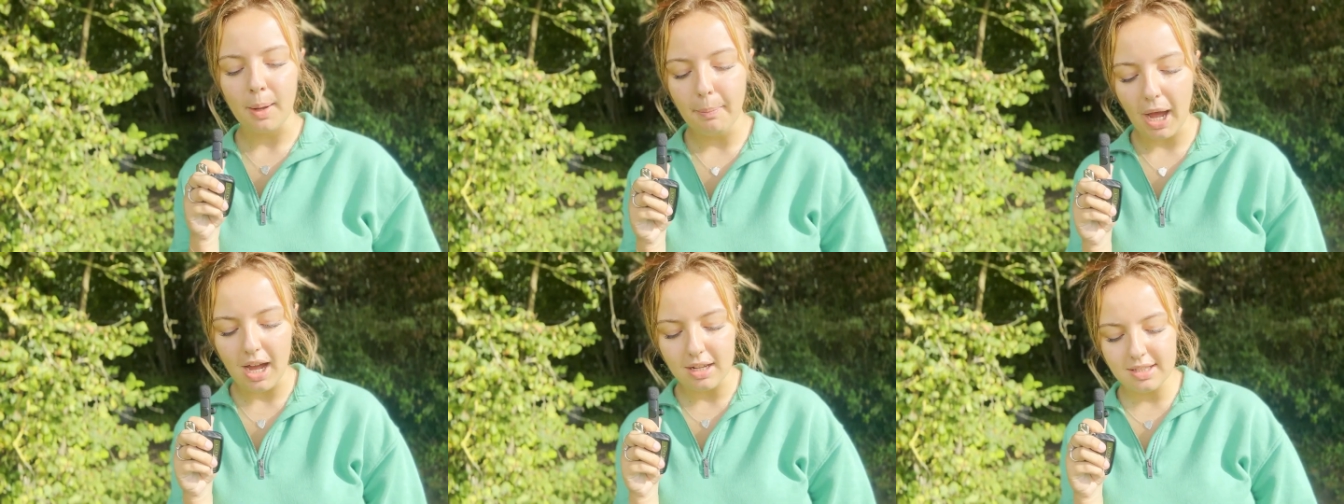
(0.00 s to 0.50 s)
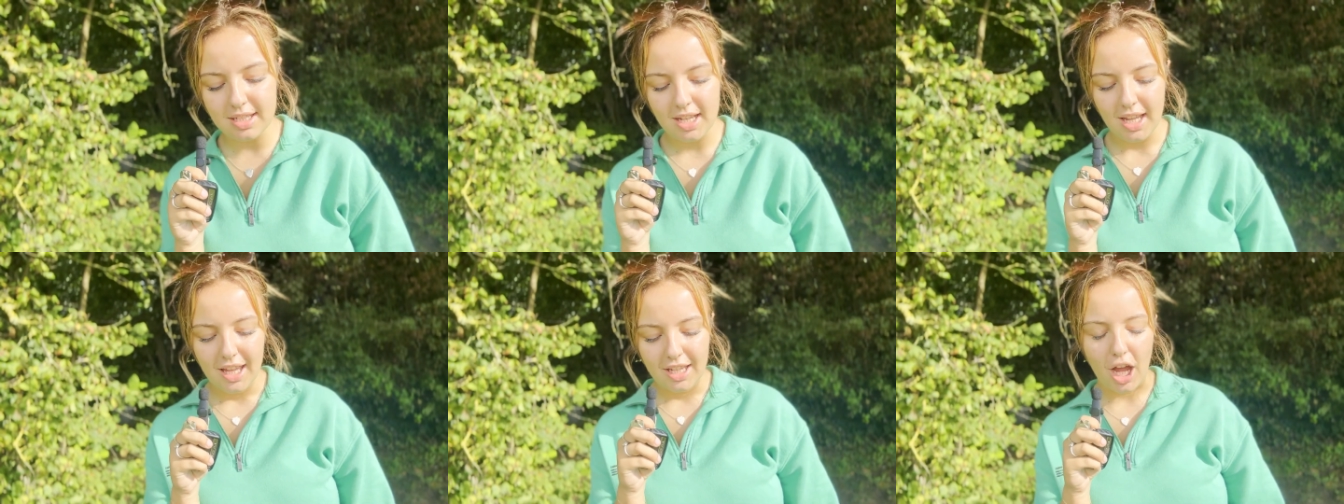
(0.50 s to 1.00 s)
But
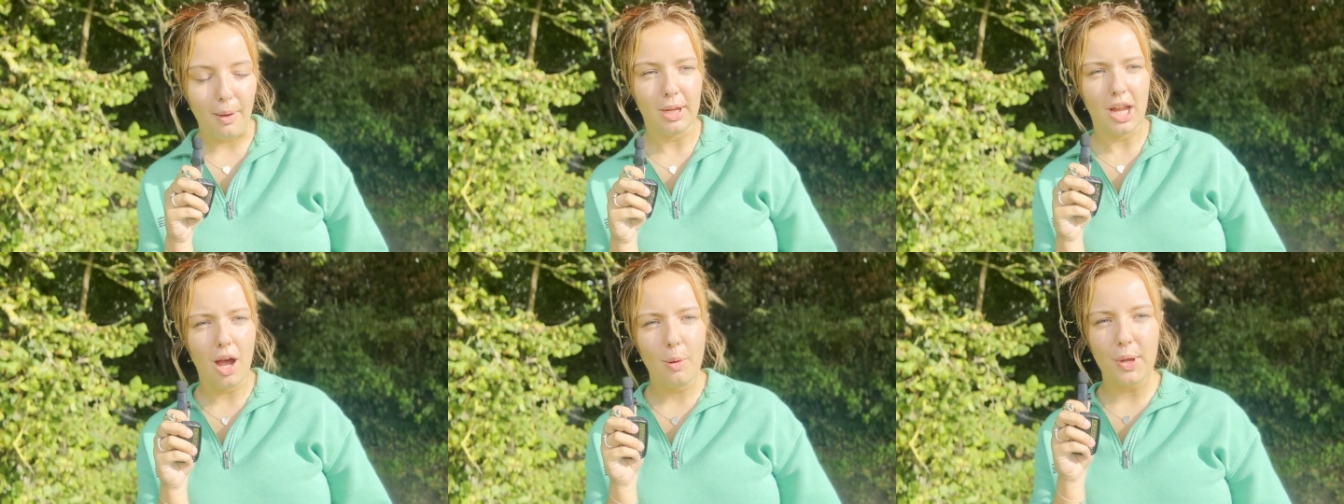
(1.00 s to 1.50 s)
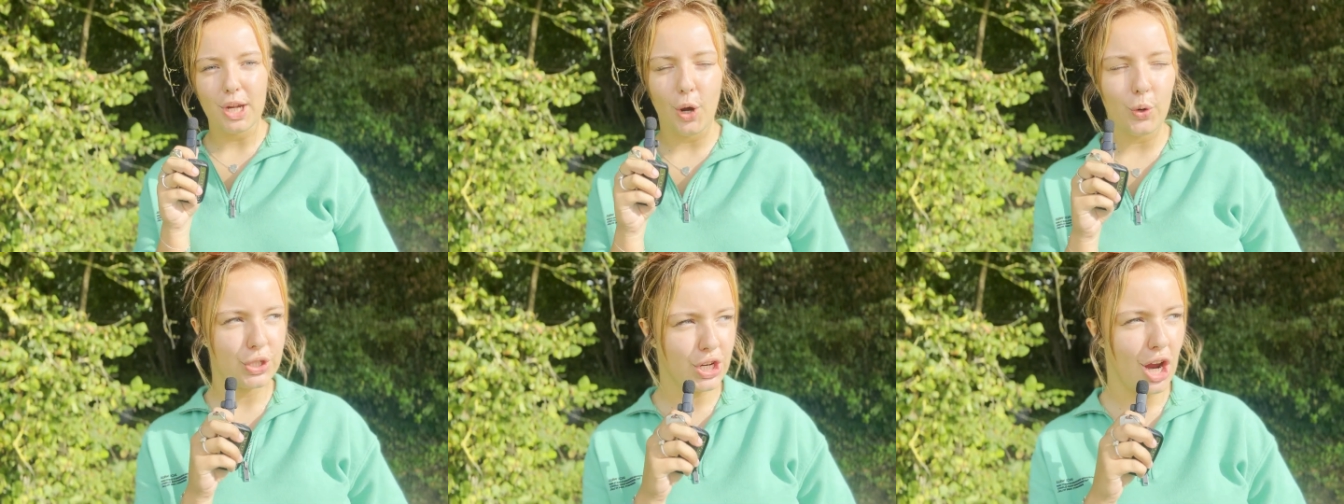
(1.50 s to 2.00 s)
coming up in
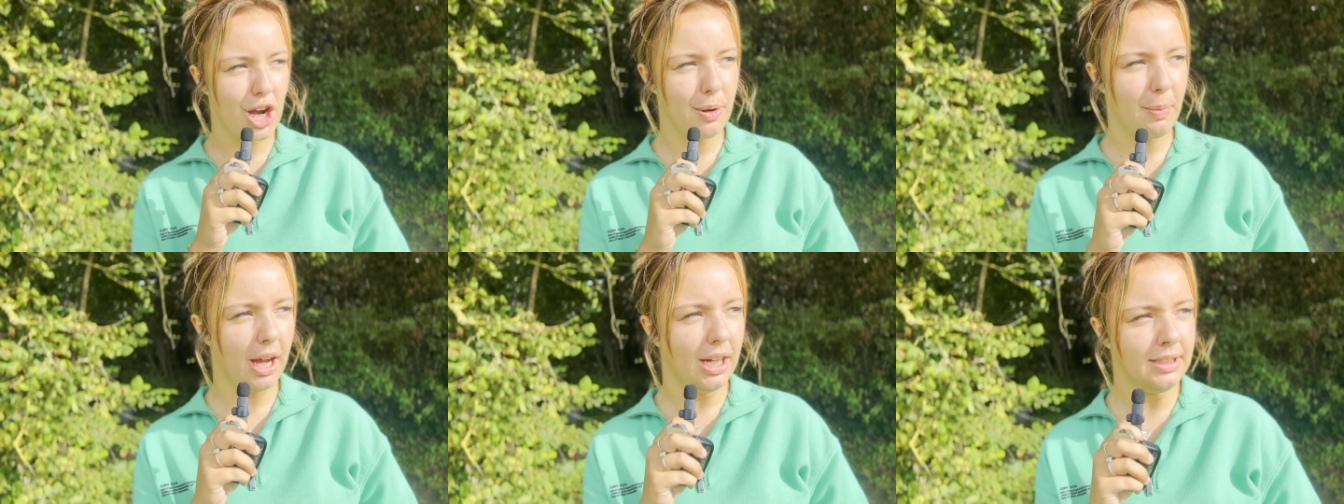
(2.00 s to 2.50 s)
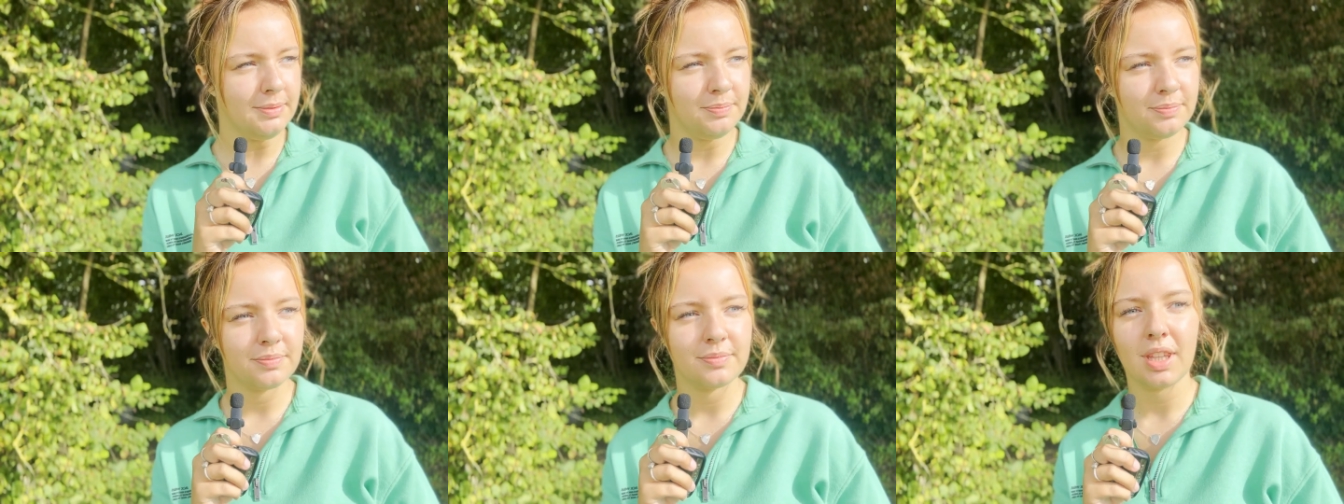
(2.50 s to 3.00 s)
October,
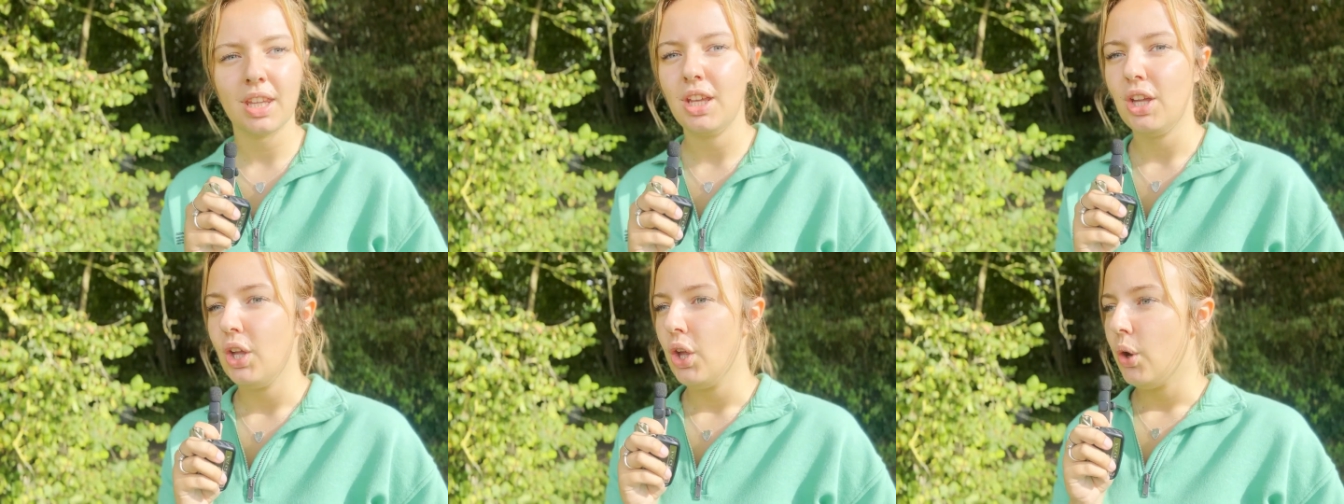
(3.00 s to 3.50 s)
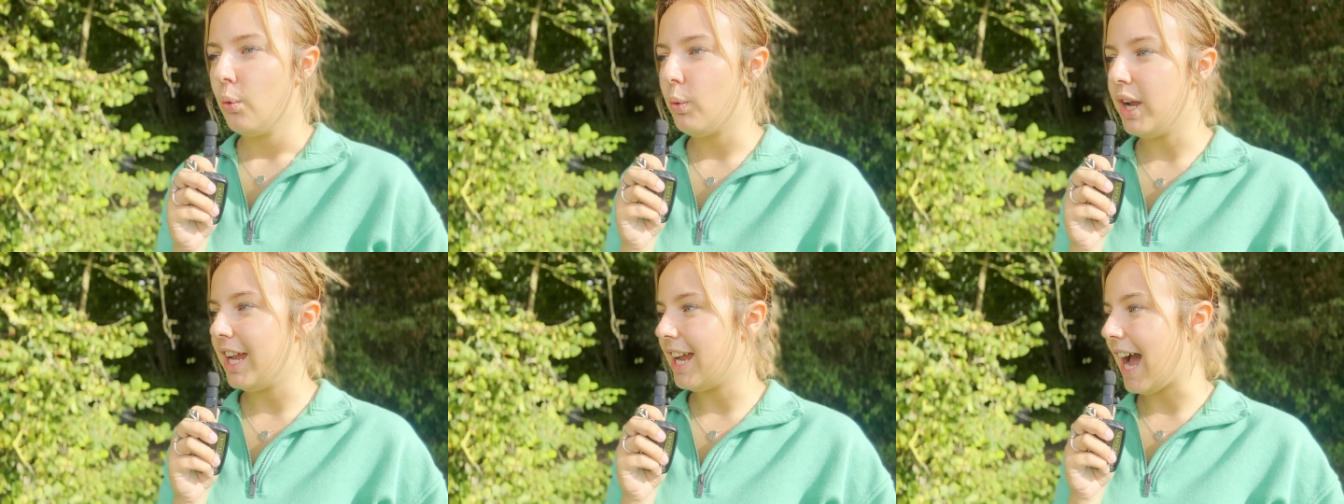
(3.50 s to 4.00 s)

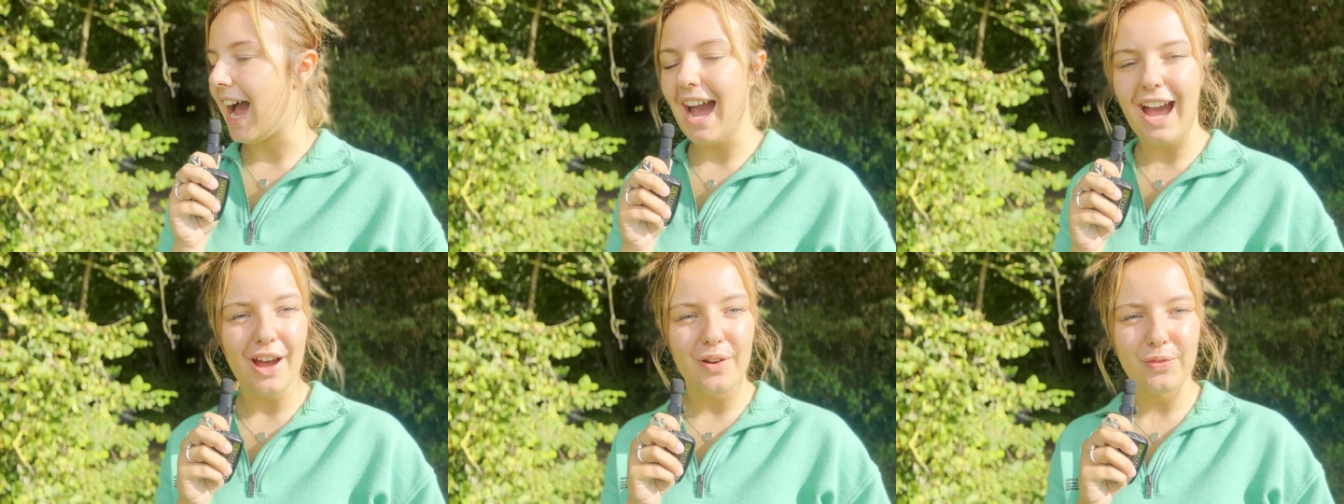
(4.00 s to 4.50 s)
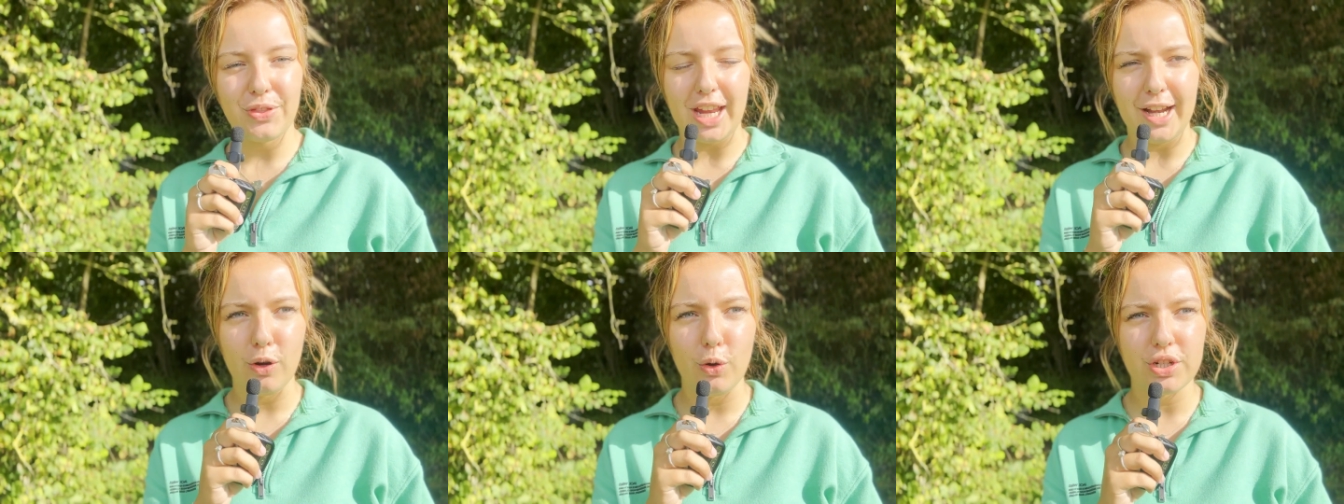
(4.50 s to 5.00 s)
have
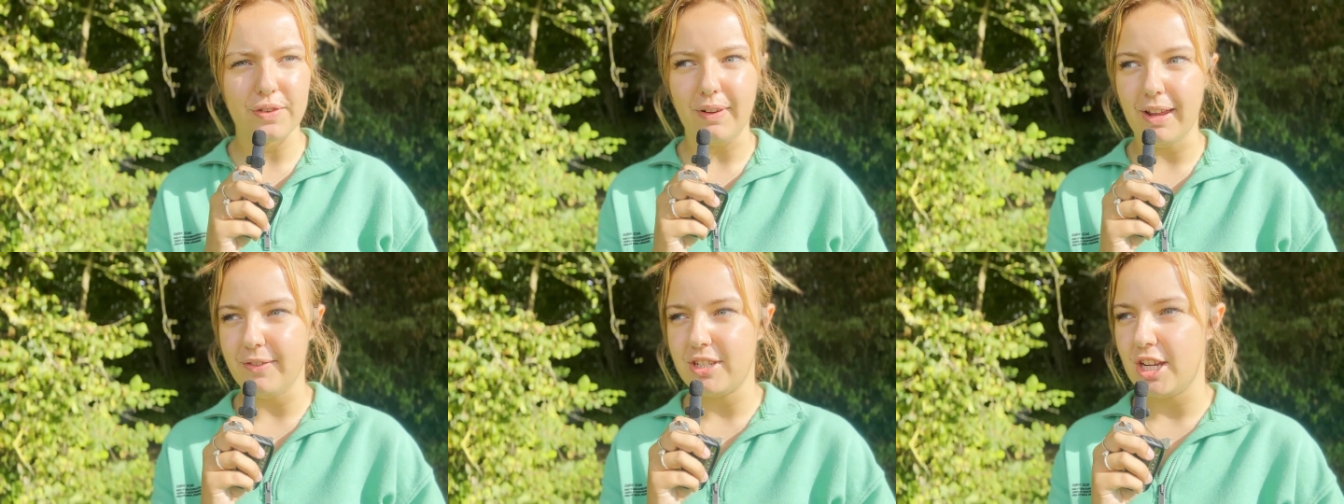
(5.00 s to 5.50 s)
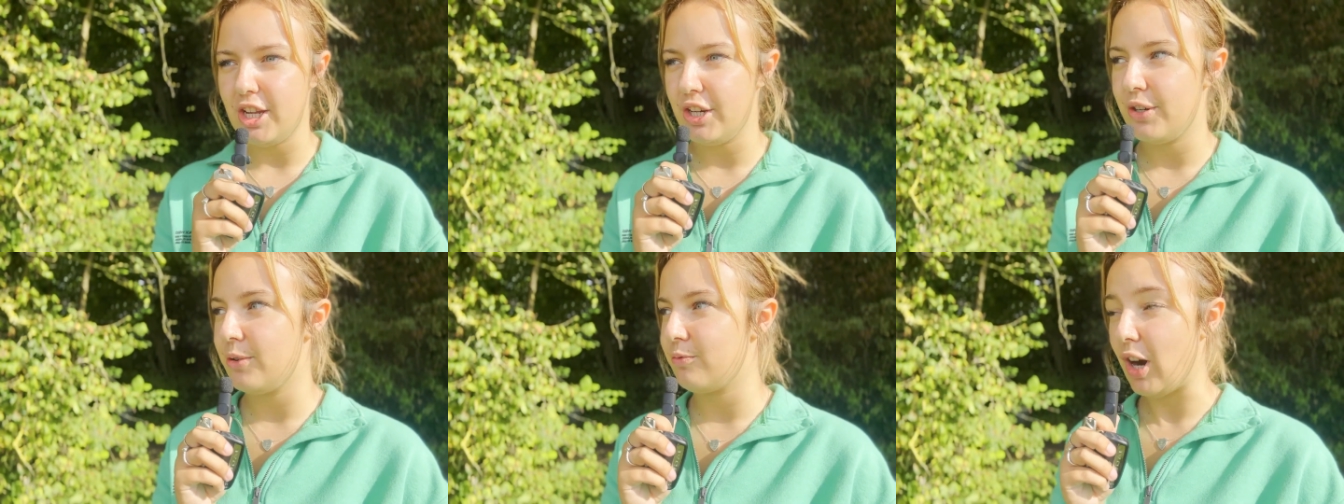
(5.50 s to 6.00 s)
the Lord of
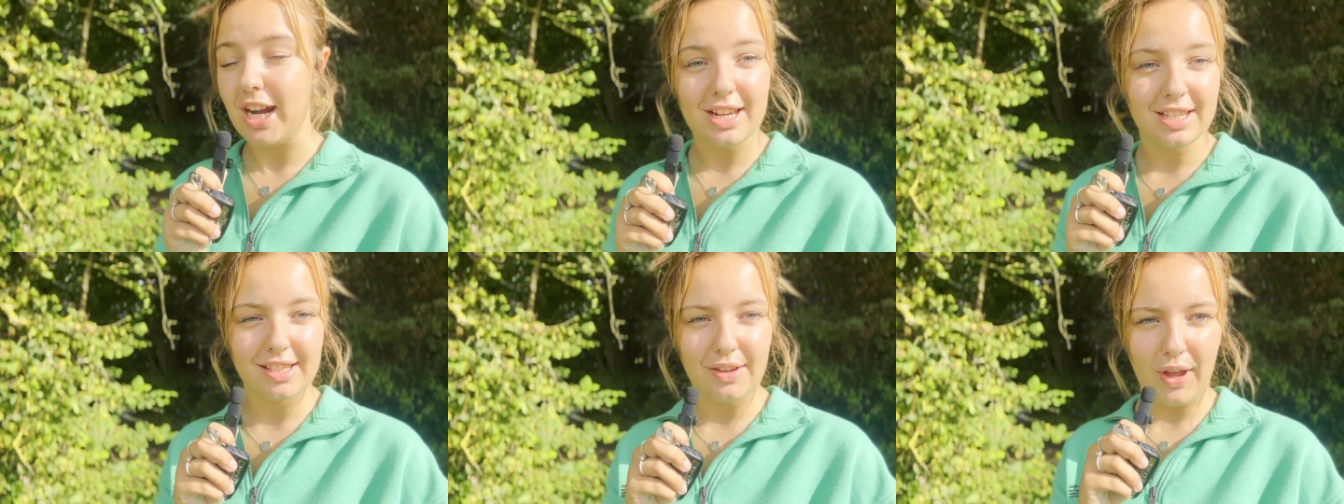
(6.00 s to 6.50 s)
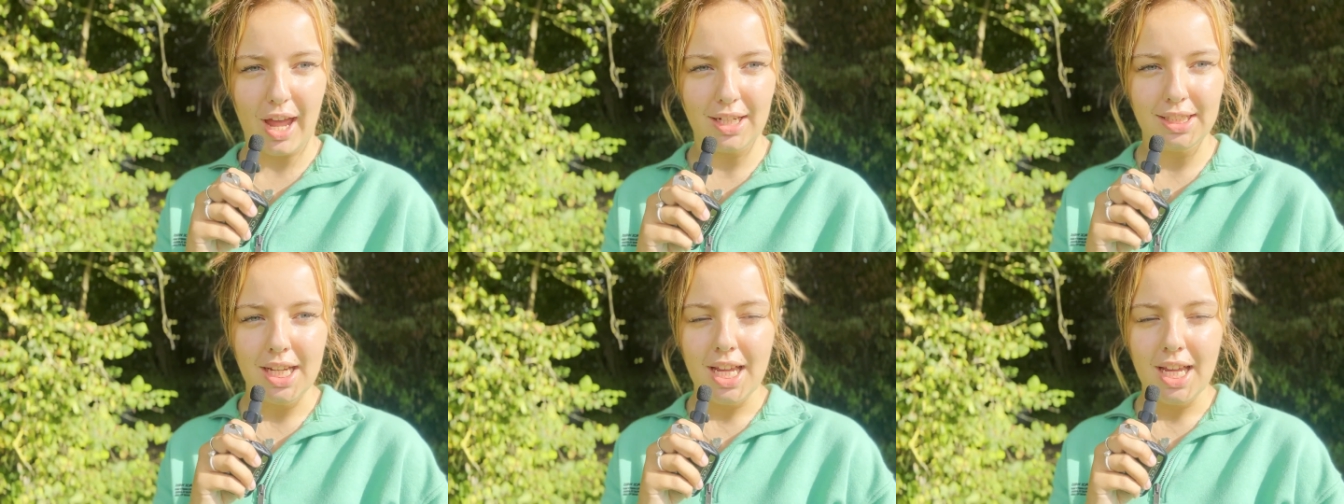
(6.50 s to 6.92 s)
Lydden race event.